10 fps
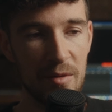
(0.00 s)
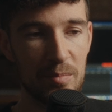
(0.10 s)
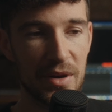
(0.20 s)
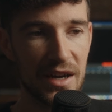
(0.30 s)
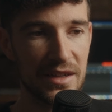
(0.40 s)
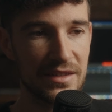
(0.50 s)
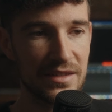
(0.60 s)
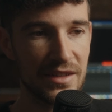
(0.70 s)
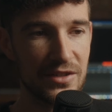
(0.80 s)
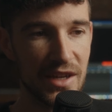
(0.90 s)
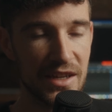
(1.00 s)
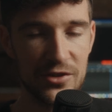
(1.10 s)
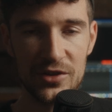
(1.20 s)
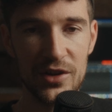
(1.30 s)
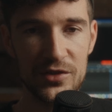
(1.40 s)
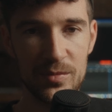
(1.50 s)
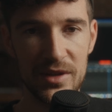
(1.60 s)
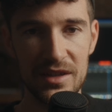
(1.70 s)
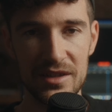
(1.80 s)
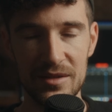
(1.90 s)
but it turned out to be
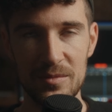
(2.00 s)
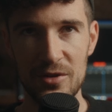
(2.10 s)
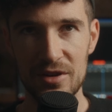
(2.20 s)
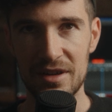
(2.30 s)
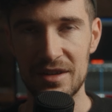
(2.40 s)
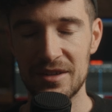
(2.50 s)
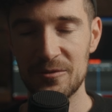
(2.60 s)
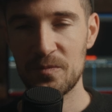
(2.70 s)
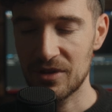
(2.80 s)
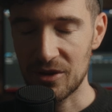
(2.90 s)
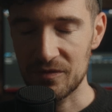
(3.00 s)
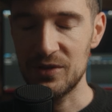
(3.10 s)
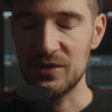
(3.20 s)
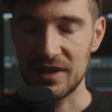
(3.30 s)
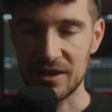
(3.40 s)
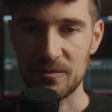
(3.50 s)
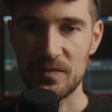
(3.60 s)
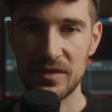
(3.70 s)
a little more confusing.